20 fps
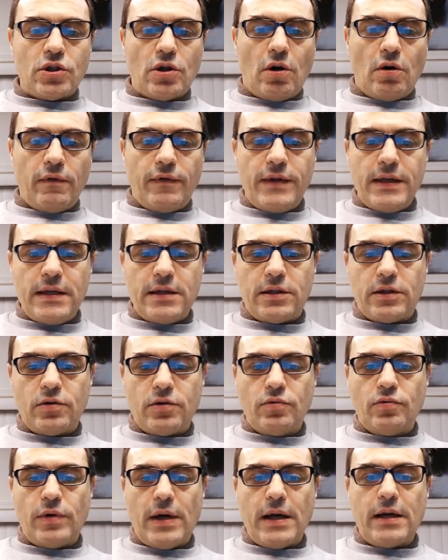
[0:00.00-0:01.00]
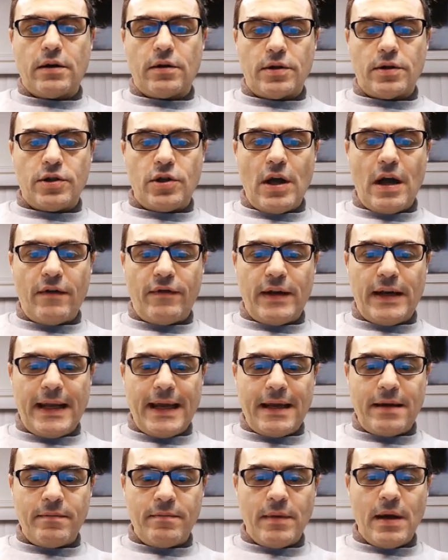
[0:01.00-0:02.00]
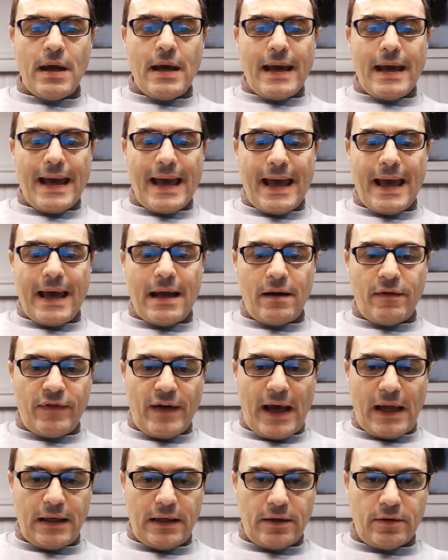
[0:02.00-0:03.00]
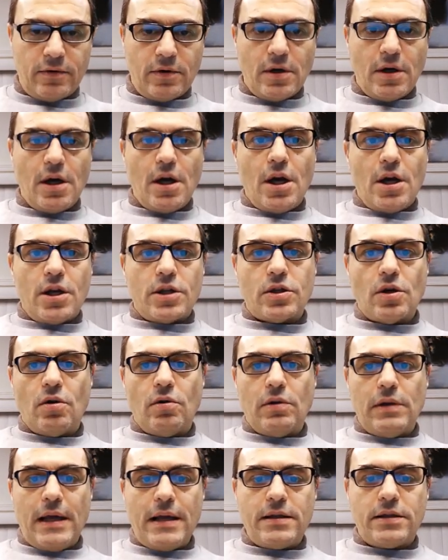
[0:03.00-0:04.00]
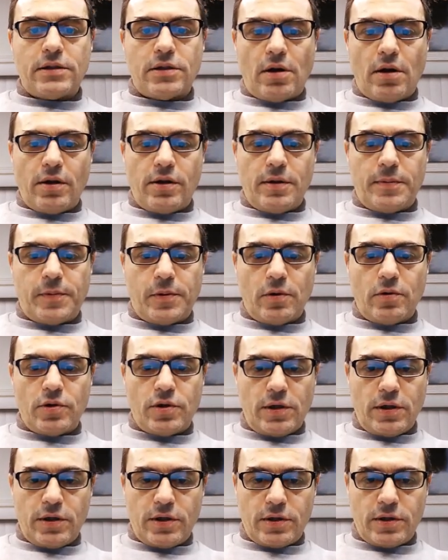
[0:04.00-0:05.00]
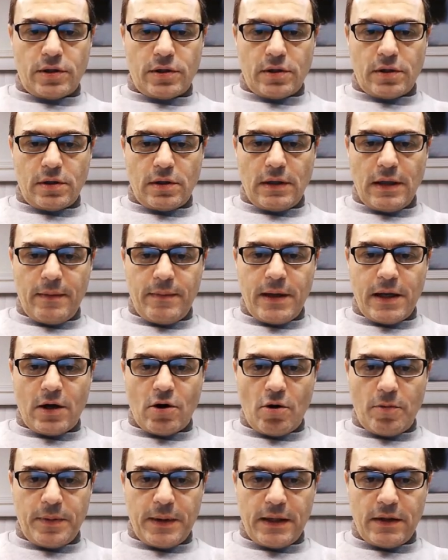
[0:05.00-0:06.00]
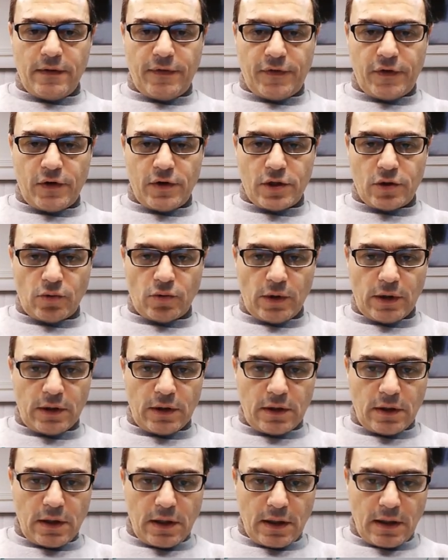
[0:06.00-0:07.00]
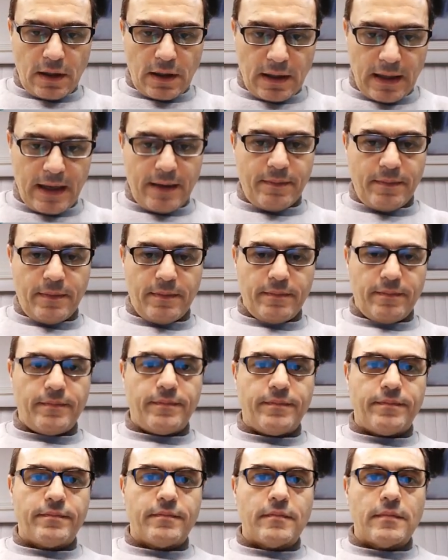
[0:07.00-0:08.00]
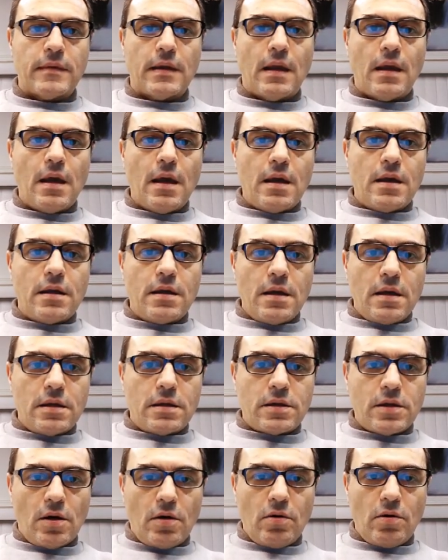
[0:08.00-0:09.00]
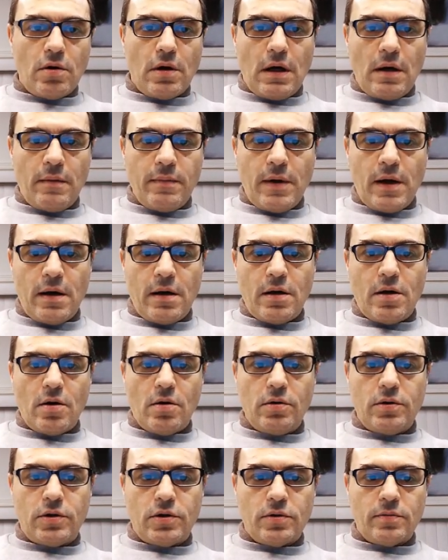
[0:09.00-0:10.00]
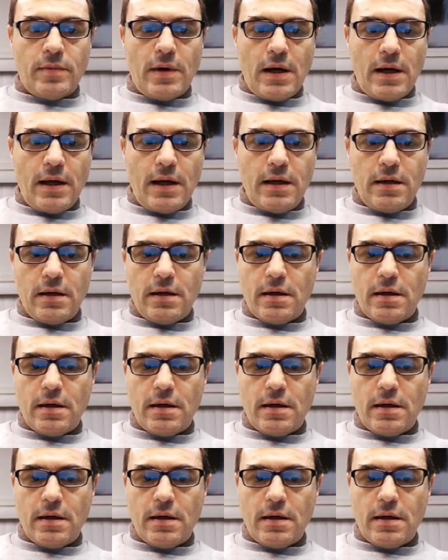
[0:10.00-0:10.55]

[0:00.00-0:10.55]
of these 2 records, you have a name and a value. So let's start the process. Let me copy the first one, name. So I'm going to go to my